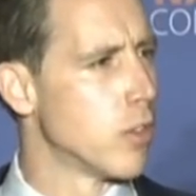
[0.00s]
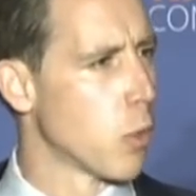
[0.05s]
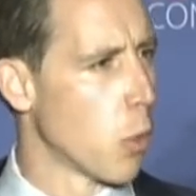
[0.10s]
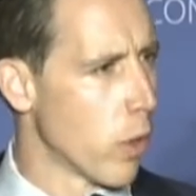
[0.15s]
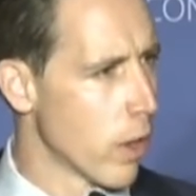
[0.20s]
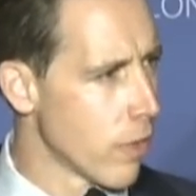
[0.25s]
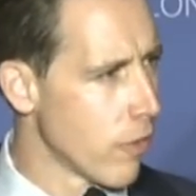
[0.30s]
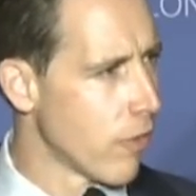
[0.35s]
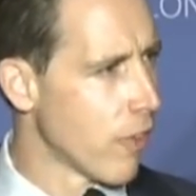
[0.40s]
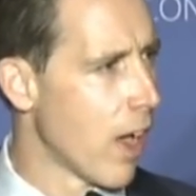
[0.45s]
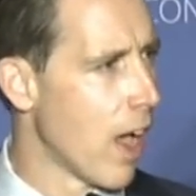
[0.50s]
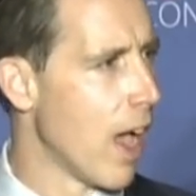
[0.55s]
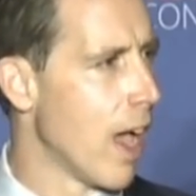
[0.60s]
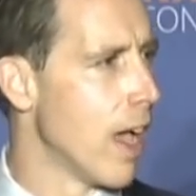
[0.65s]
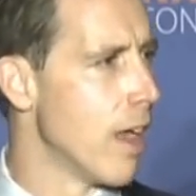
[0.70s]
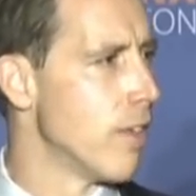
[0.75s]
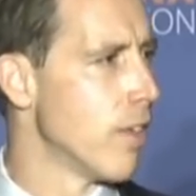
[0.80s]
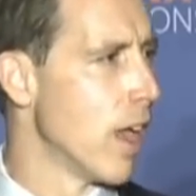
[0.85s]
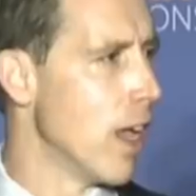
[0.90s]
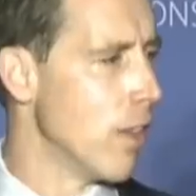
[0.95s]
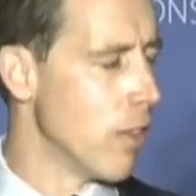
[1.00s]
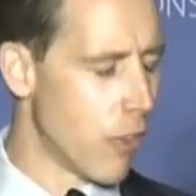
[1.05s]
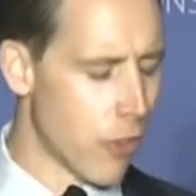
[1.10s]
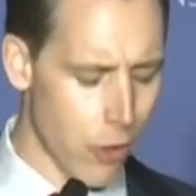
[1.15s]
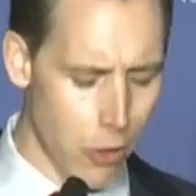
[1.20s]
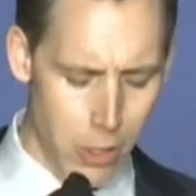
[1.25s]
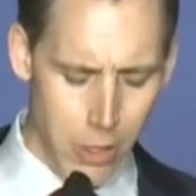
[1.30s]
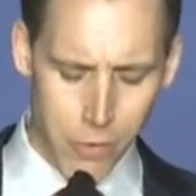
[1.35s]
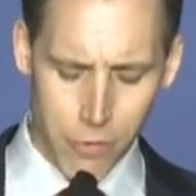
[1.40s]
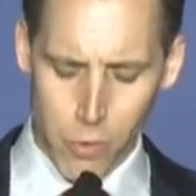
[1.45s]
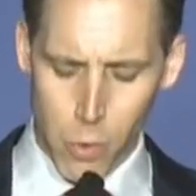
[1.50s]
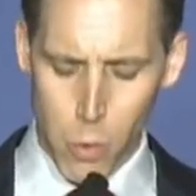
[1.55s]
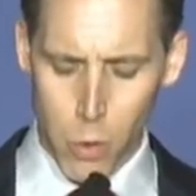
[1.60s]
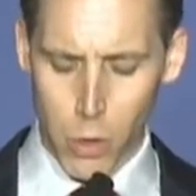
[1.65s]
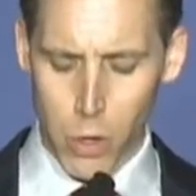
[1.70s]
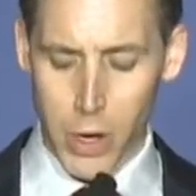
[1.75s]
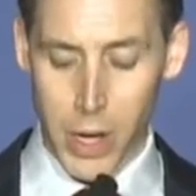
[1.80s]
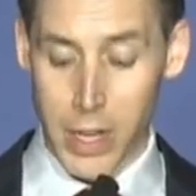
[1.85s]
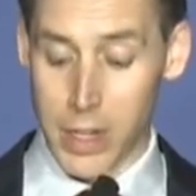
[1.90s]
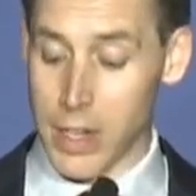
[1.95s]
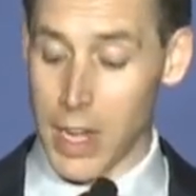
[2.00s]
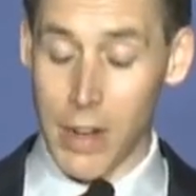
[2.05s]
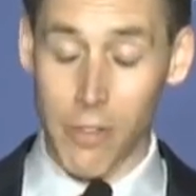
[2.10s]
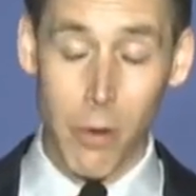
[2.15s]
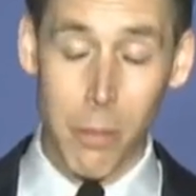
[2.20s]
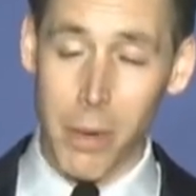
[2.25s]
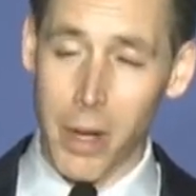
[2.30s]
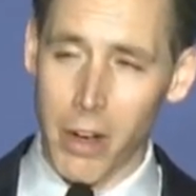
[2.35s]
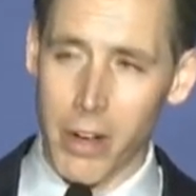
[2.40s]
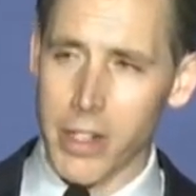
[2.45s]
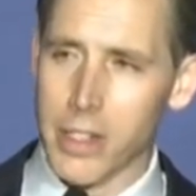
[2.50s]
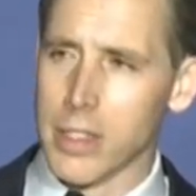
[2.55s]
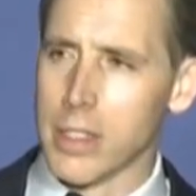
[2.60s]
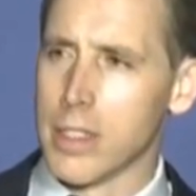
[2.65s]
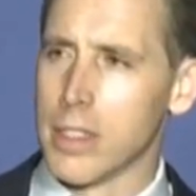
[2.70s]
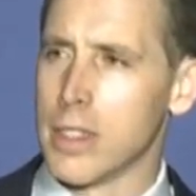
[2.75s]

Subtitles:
25 and 34 had never married,